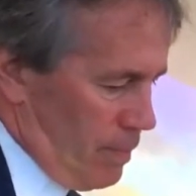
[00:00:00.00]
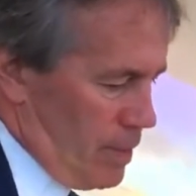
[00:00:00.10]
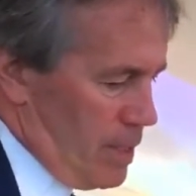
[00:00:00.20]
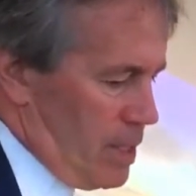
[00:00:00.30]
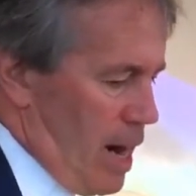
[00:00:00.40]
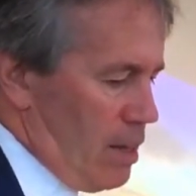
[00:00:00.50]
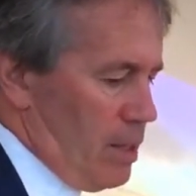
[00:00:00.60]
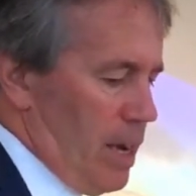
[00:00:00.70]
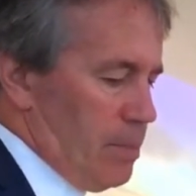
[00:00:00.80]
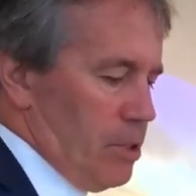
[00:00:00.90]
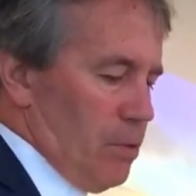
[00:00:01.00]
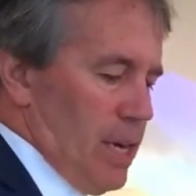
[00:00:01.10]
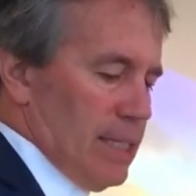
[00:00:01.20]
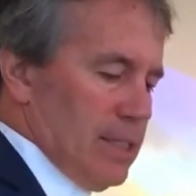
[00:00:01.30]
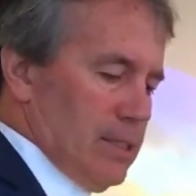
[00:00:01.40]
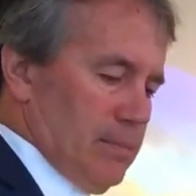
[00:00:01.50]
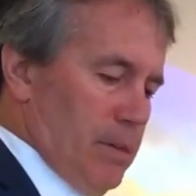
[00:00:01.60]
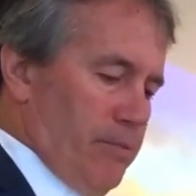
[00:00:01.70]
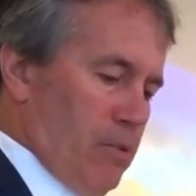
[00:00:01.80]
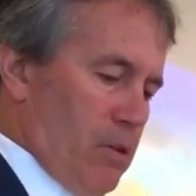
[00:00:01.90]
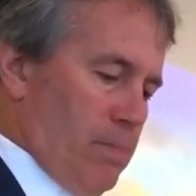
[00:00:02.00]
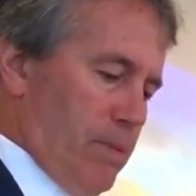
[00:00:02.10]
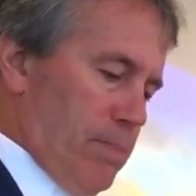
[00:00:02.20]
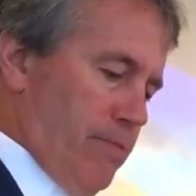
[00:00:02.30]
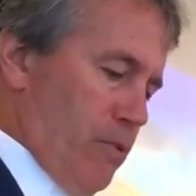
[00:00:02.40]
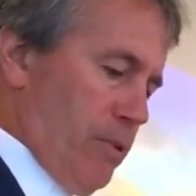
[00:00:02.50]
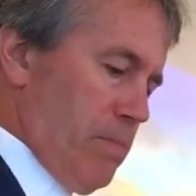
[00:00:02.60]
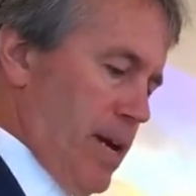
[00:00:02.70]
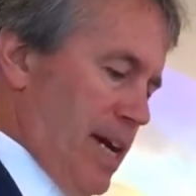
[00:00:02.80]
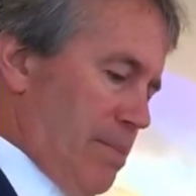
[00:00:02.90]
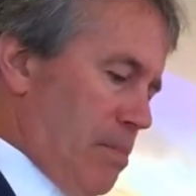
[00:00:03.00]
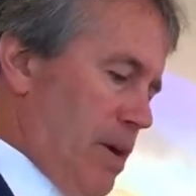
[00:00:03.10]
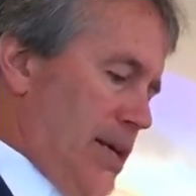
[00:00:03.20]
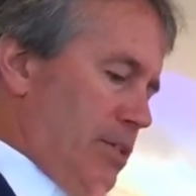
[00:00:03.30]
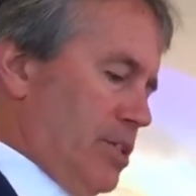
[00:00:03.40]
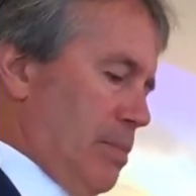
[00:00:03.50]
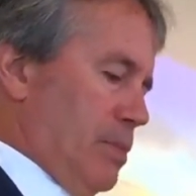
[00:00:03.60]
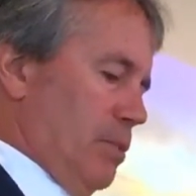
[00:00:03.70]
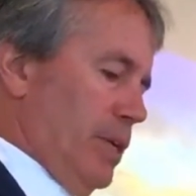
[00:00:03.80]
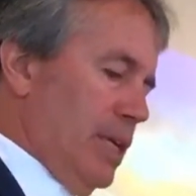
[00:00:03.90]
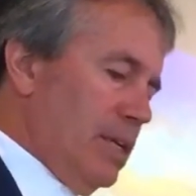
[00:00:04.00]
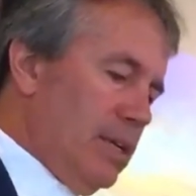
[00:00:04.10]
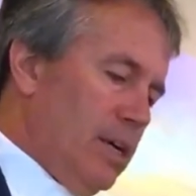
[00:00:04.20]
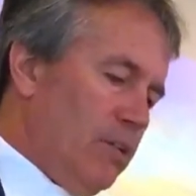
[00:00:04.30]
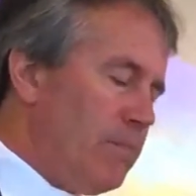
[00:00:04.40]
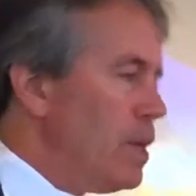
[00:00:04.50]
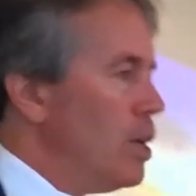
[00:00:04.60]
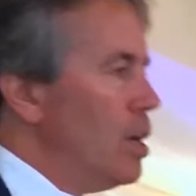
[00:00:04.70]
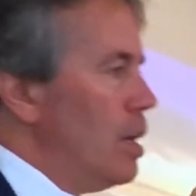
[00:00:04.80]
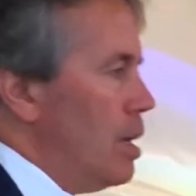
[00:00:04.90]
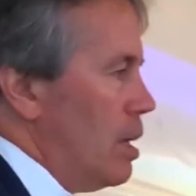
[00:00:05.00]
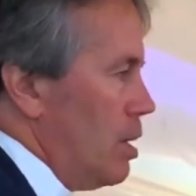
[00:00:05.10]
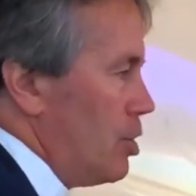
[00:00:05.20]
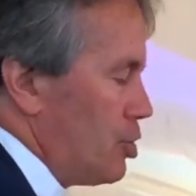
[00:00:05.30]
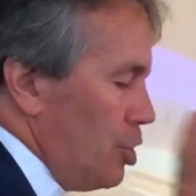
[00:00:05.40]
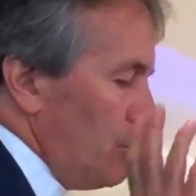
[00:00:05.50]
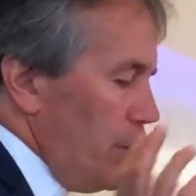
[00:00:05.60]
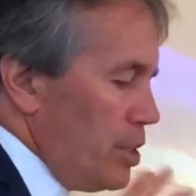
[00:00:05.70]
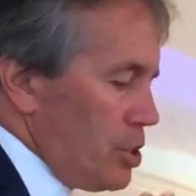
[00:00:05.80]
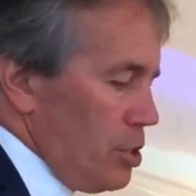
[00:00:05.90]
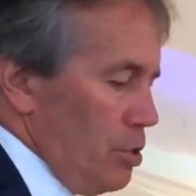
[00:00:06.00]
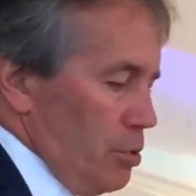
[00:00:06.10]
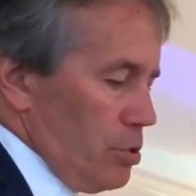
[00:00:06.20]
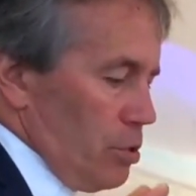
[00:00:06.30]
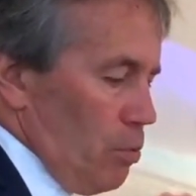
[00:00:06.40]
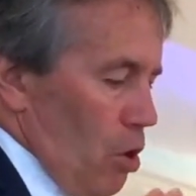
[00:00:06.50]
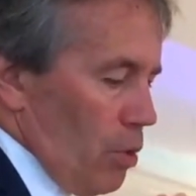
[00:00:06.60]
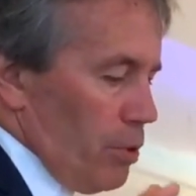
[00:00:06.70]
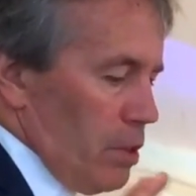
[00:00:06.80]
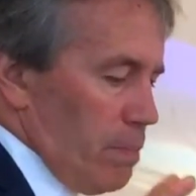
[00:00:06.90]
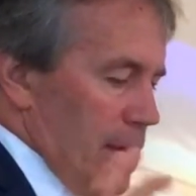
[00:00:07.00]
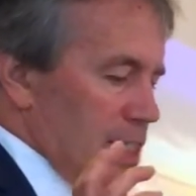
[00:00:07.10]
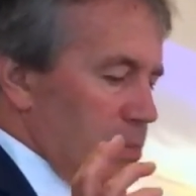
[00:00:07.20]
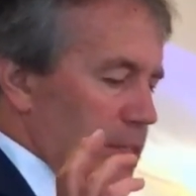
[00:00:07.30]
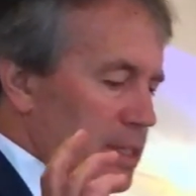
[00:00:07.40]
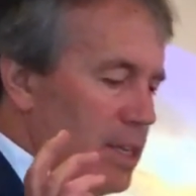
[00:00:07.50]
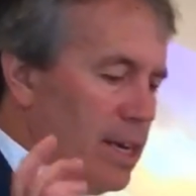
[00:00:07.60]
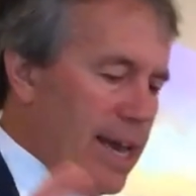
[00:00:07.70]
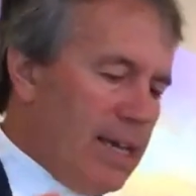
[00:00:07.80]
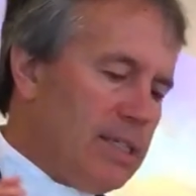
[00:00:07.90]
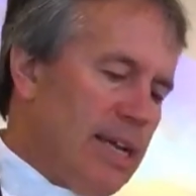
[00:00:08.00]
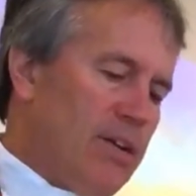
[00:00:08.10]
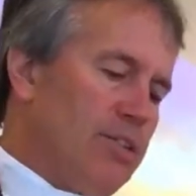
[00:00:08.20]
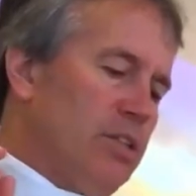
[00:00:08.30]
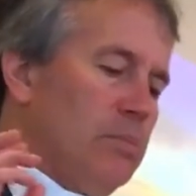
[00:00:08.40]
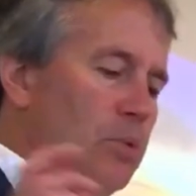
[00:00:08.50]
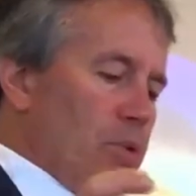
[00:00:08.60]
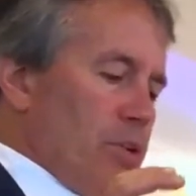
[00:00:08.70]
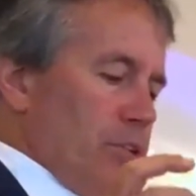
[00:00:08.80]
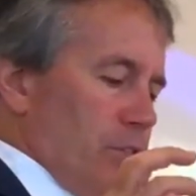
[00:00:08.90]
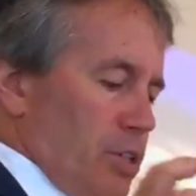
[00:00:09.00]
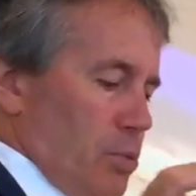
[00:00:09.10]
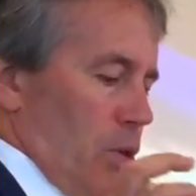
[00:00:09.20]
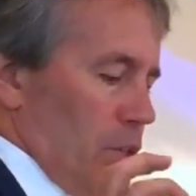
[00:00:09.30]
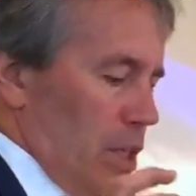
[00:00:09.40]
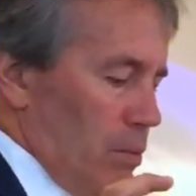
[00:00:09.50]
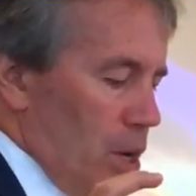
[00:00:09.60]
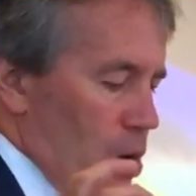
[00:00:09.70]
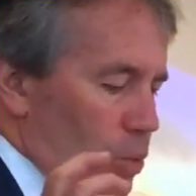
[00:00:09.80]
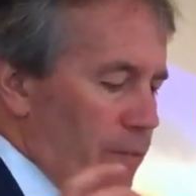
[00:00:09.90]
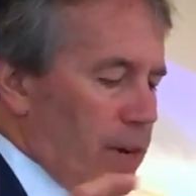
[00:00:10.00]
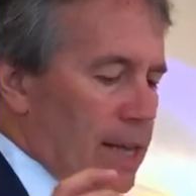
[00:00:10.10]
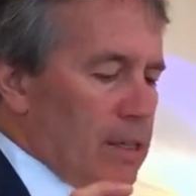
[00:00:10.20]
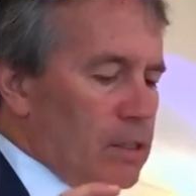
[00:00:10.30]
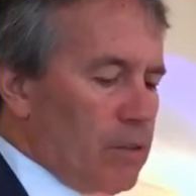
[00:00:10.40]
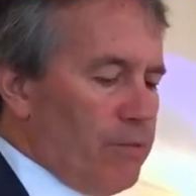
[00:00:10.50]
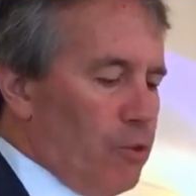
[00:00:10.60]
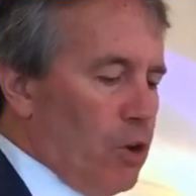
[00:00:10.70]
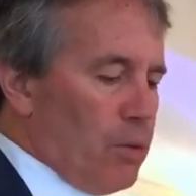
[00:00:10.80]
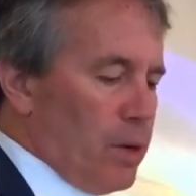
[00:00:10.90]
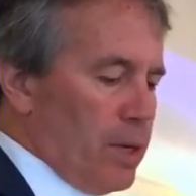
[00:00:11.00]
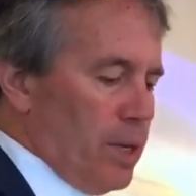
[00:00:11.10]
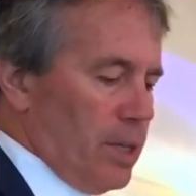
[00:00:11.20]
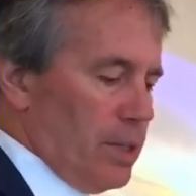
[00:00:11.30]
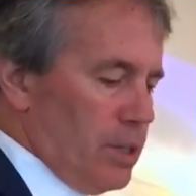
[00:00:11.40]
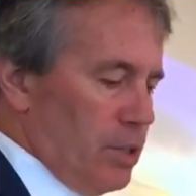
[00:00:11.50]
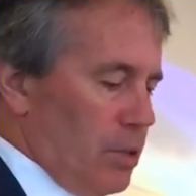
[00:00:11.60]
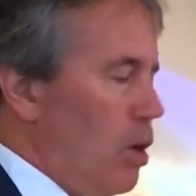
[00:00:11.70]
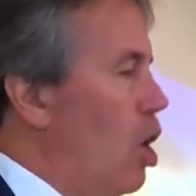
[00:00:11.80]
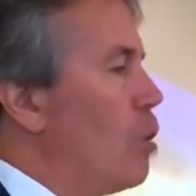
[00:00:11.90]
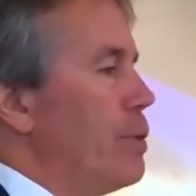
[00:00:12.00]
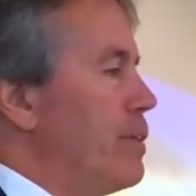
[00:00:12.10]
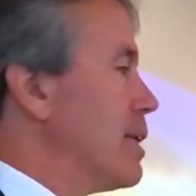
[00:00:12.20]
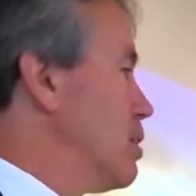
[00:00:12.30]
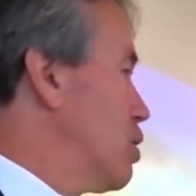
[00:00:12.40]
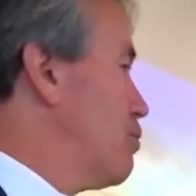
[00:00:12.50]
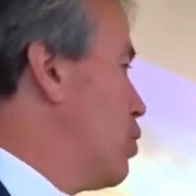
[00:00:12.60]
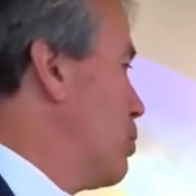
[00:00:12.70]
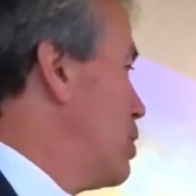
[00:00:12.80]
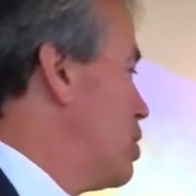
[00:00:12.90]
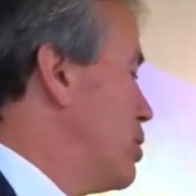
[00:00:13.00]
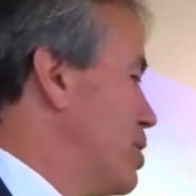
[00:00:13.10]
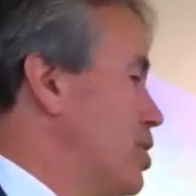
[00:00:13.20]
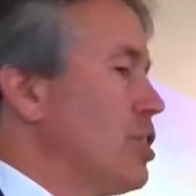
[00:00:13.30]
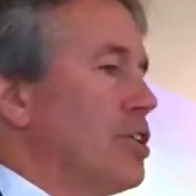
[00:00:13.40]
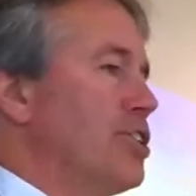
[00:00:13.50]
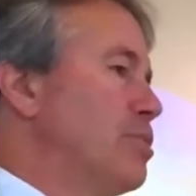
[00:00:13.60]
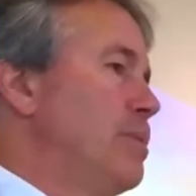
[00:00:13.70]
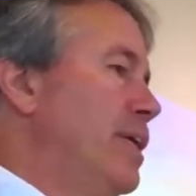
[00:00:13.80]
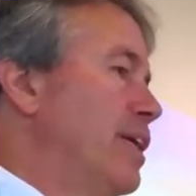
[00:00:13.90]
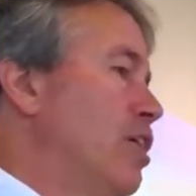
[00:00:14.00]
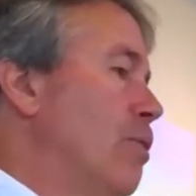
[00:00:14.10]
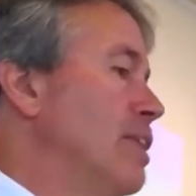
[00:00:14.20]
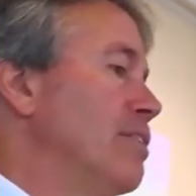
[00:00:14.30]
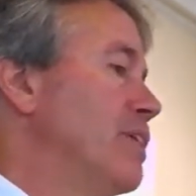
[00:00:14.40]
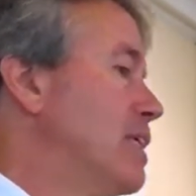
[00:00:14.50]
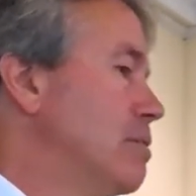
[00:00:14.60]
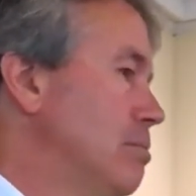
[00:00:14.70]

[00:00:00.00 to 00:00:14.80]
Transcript: It's entirely up to us. But before we make up our mind, there's something we need to know. Should we choose to walk with the pessimists and the naysayers and the mourners of this world, then we've got to look forward to, all we've got to look forward to as a church is being irrelevant.